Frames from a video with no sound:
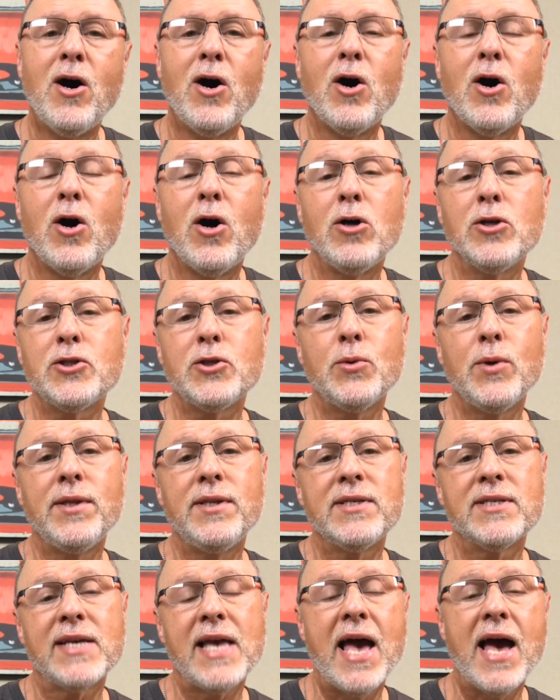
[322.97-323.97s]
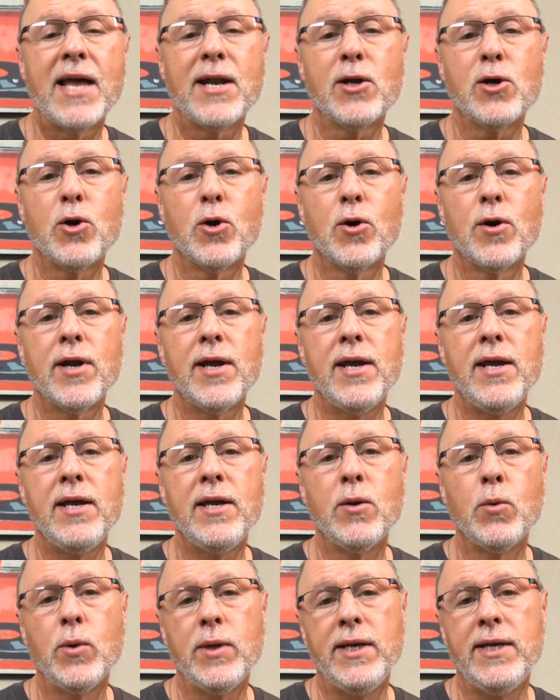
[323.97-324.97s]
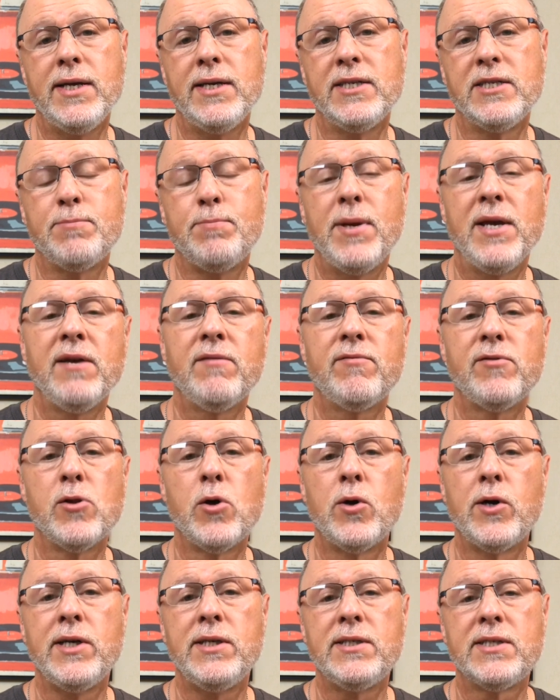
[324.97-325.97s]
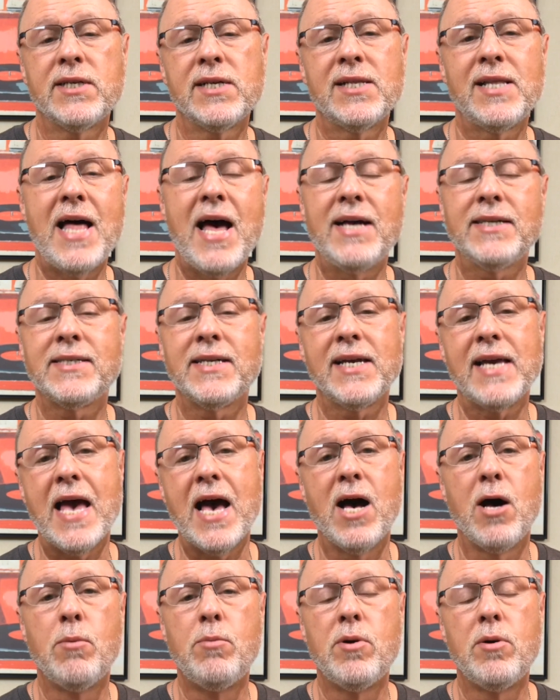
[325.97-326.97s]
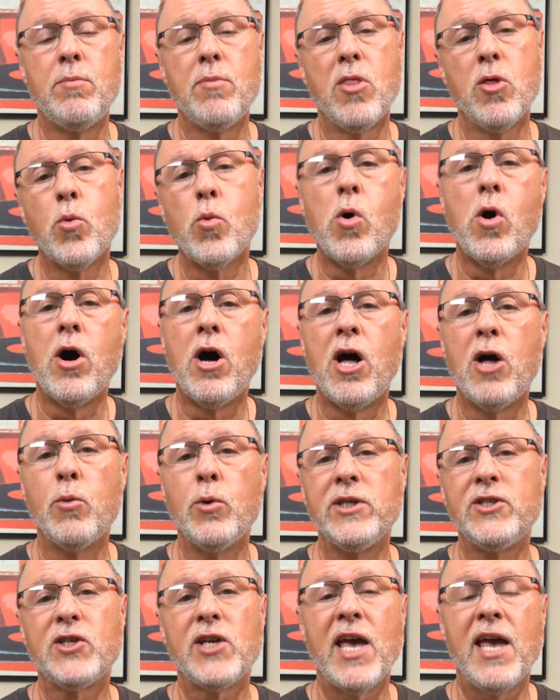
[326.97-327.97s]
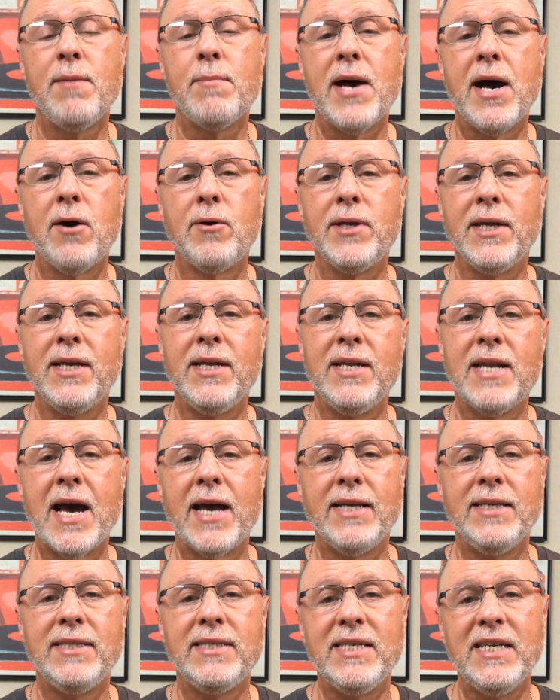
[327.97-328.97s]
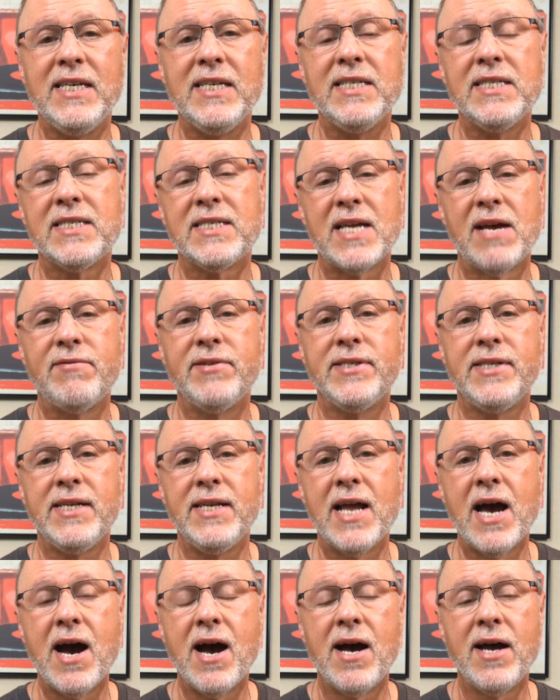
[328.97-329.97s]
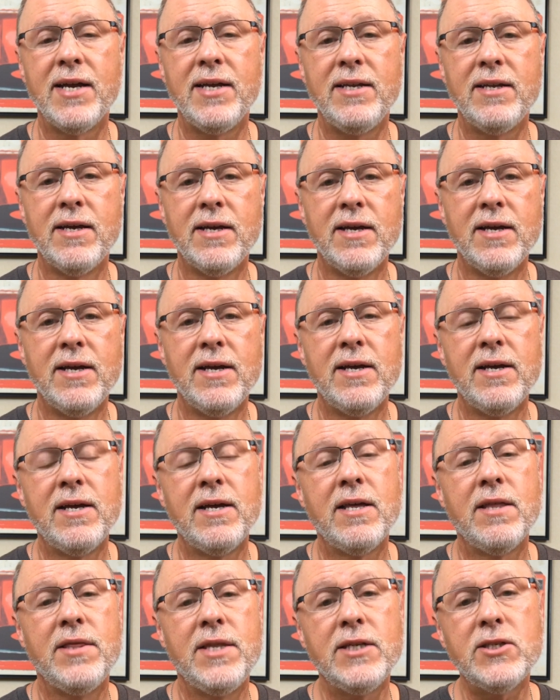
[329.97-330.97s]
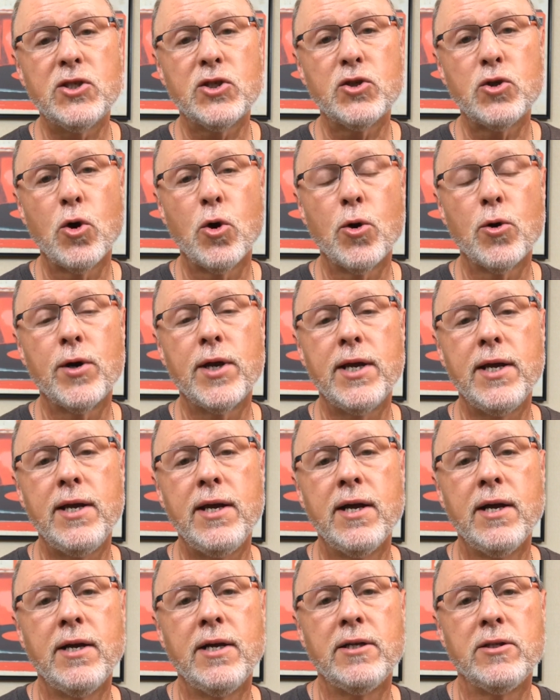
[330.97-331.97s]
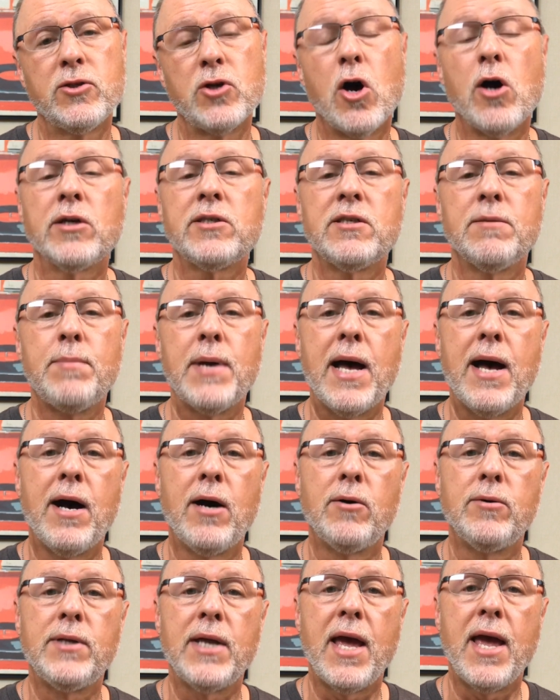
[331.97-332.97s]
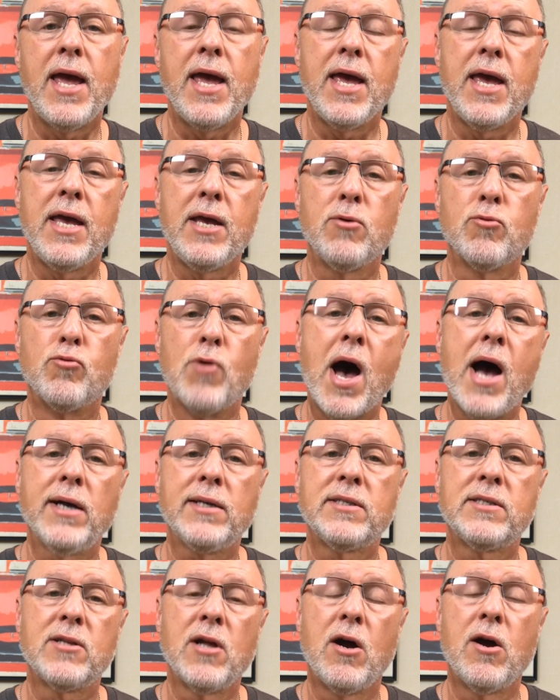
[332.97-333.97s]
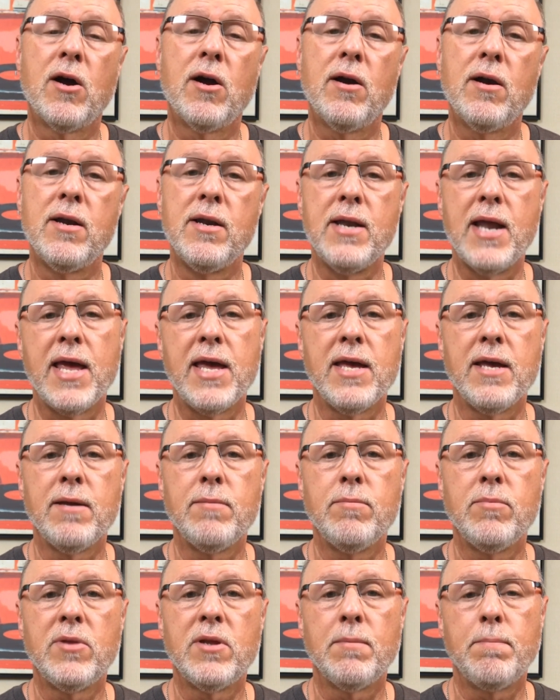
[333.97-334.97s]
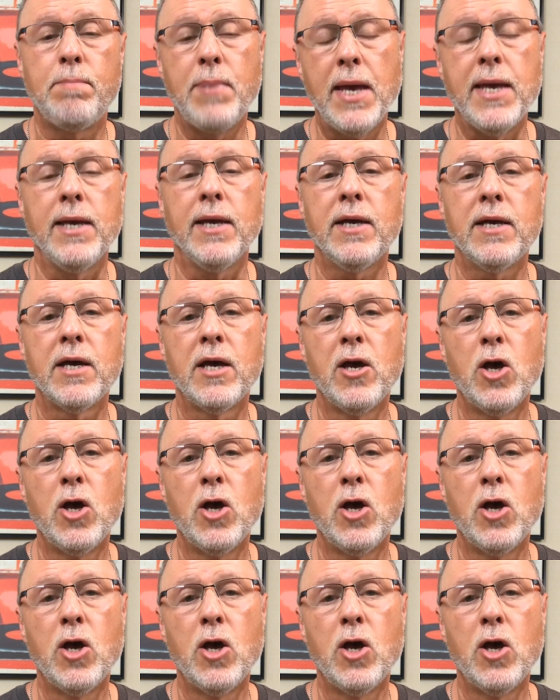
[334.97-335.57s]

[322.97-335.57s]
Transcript: Also in this category is Pink Floyd's classic album, The Wall, which came out in 1979. This story talks about a rock star named Pink,